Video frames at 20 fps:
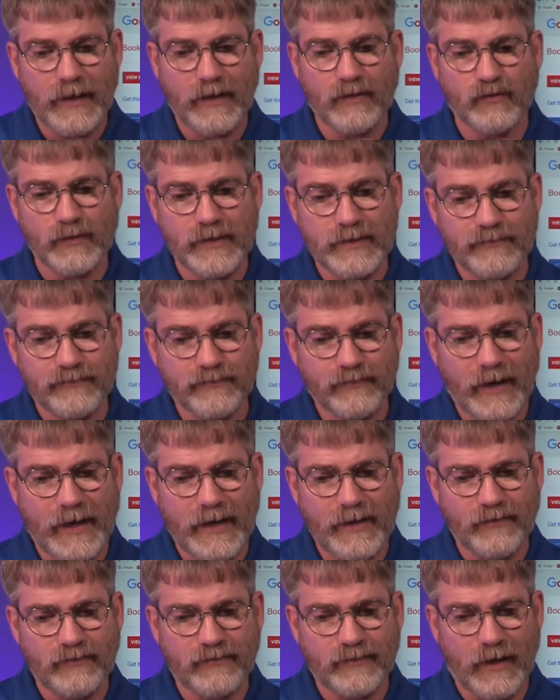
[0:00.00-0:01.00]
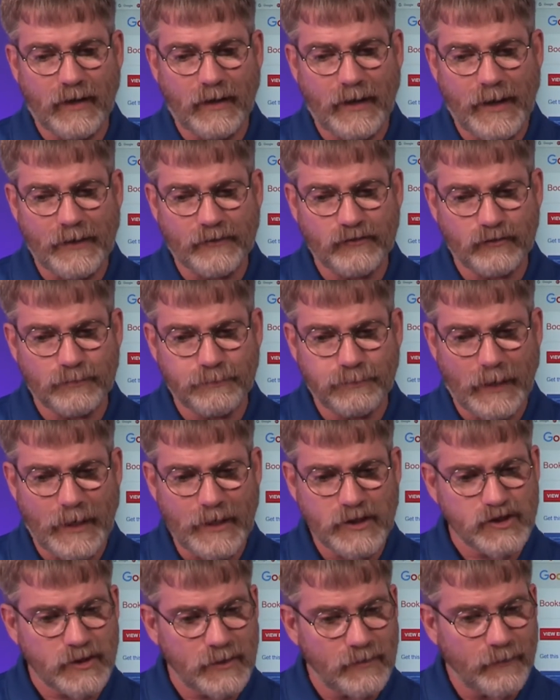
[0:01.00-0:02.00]
and rephrased their
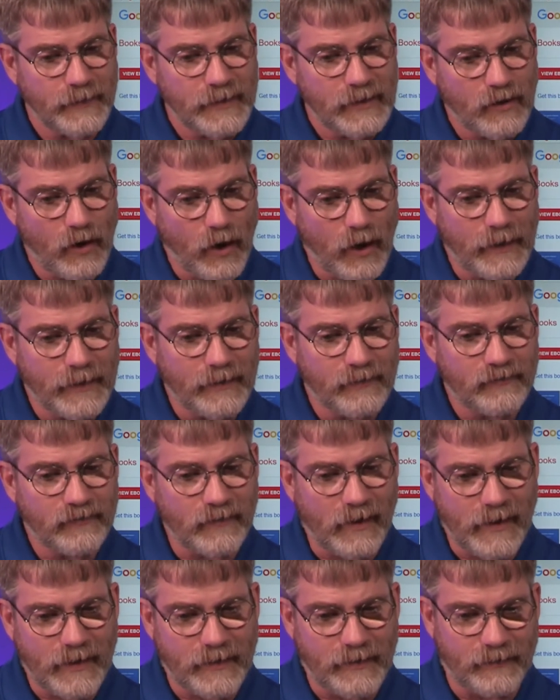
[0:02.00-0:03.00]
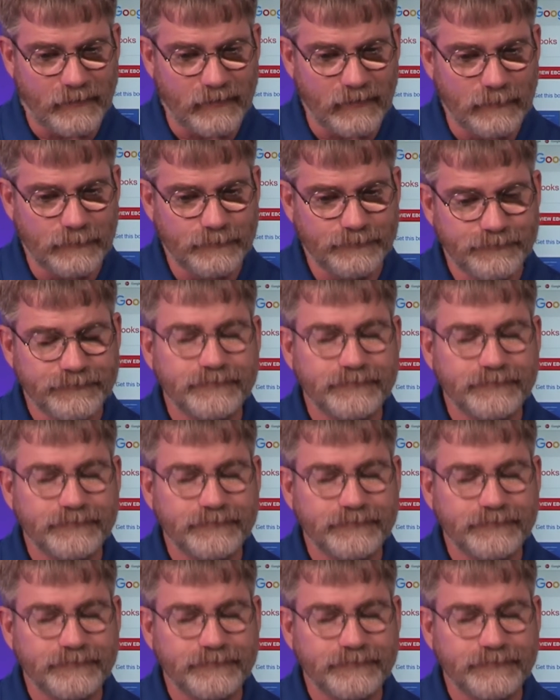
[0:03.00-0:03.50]
expression regarding Zionism,